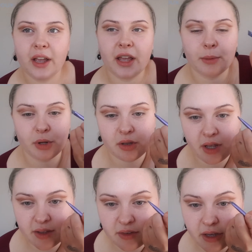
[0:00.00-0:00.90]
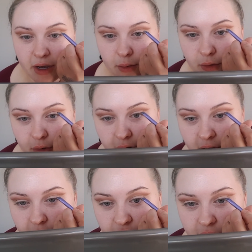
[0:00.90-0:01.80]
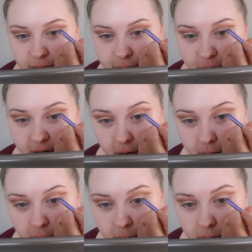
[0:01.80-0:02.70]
And I'm going to line the outer edge up for now.